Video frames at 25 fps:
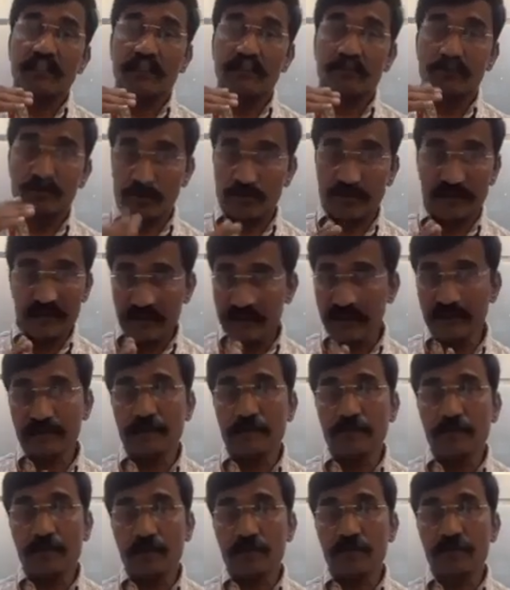So this is
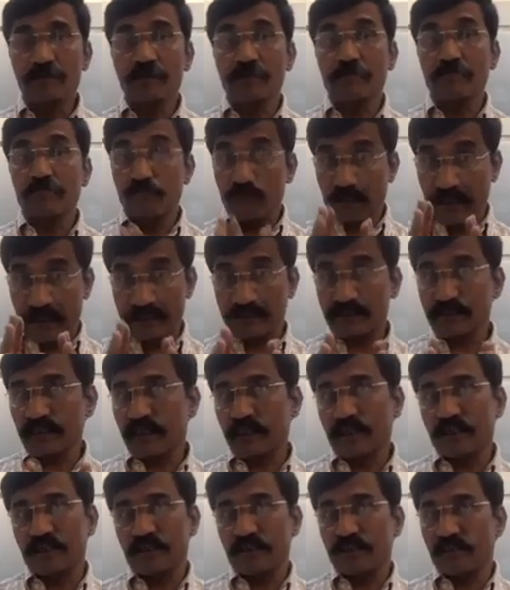about the flexor
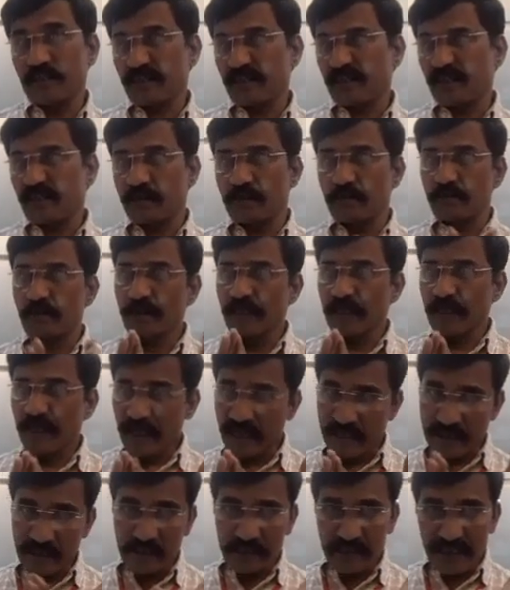retinaculum,
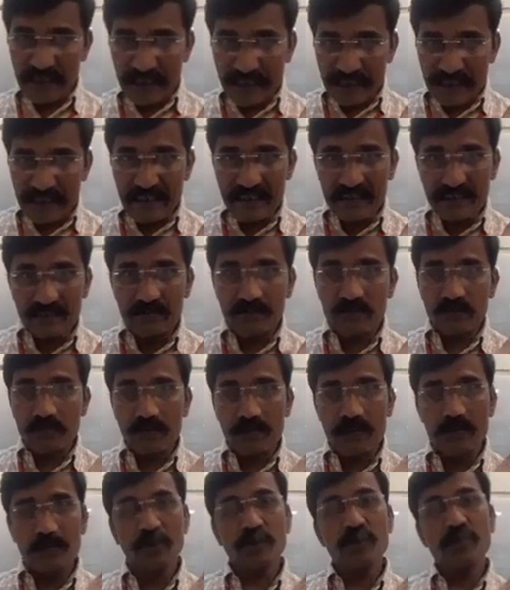and it is
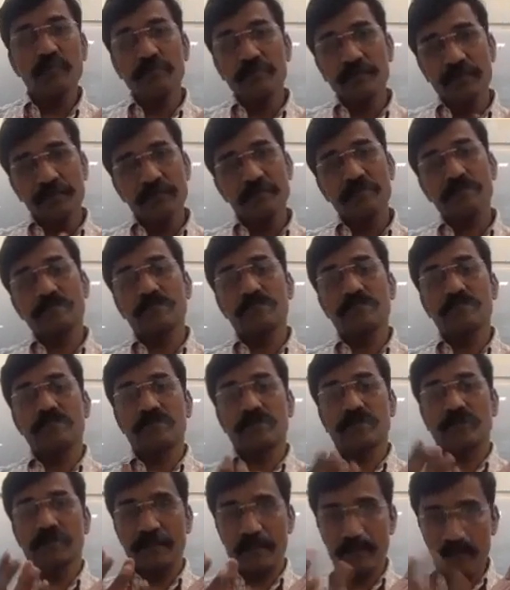one of the
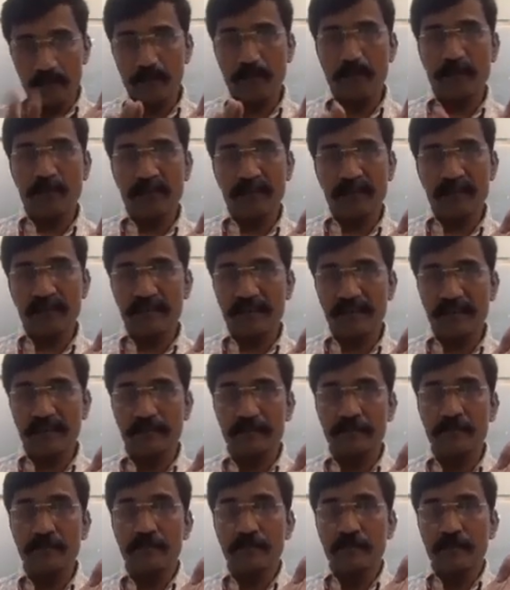important
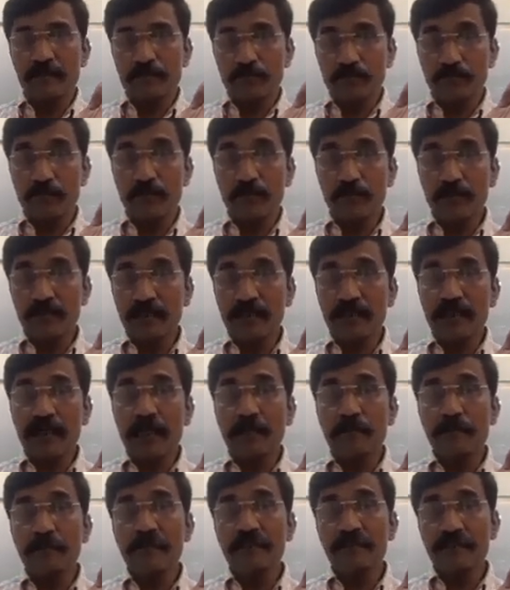thing for the
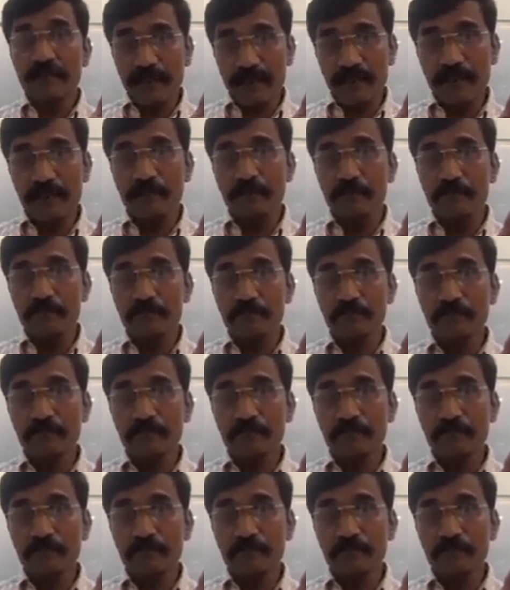carpal tunnel.